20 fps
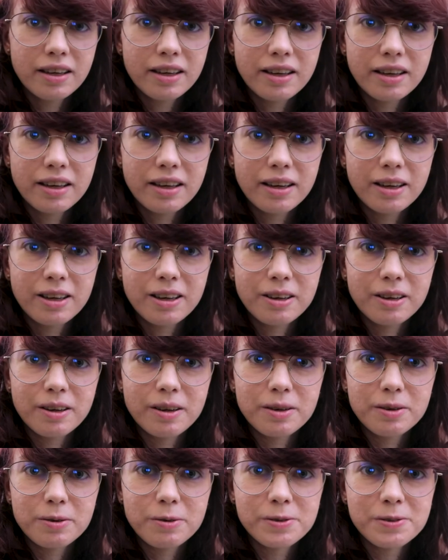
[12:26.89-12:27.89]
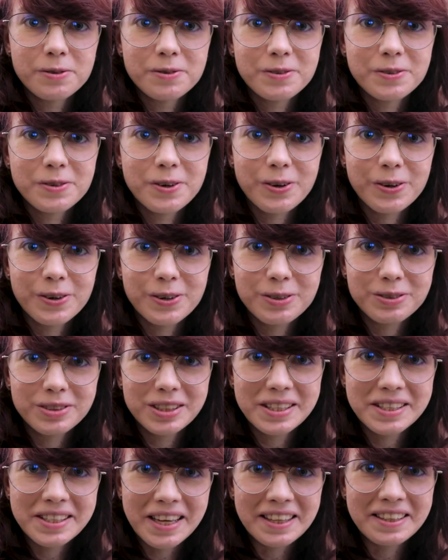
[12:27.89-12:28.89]
uh, all of
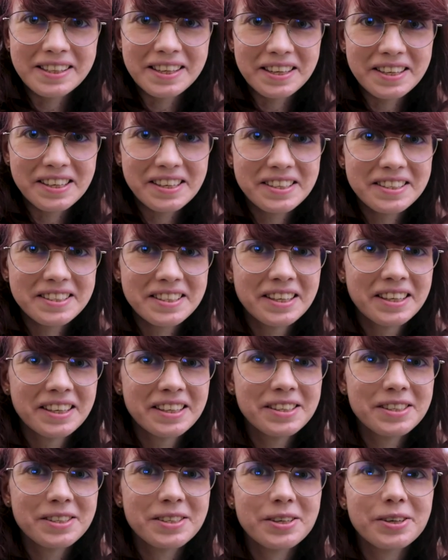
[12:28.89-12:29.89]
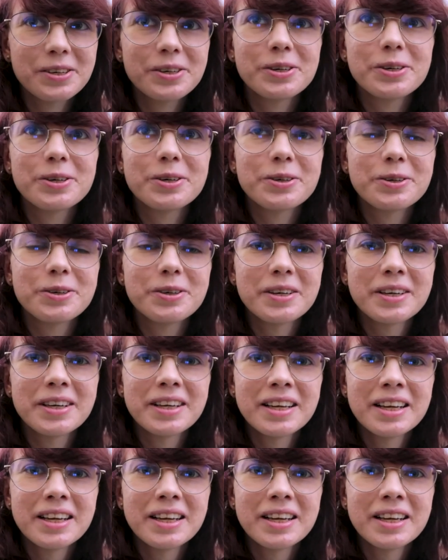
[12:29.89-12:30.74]
the settings. So